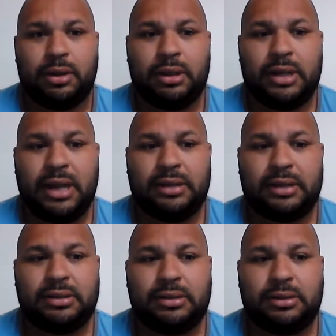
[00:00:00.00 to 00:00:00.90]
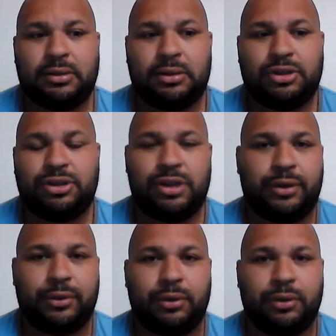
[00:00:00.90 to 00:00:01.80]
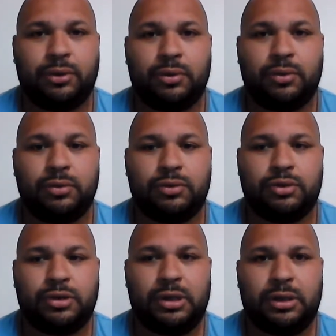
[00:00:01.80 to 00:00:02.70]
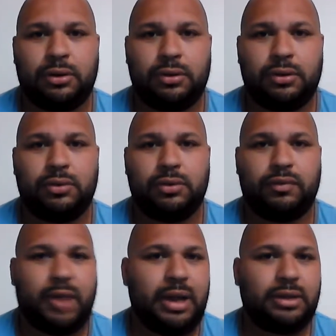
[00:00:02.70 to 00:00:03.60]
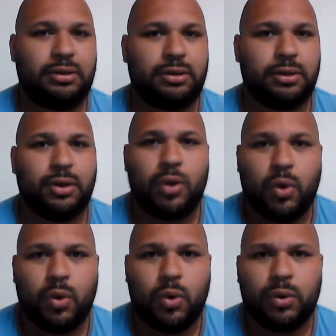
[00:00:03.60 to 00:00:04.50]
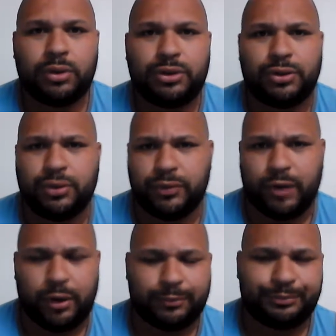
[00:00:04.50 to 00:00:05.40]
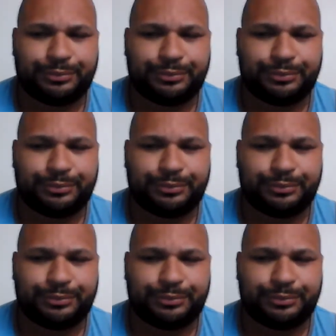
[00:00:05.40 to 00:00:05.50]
that's steering you to either do right or to do wrong,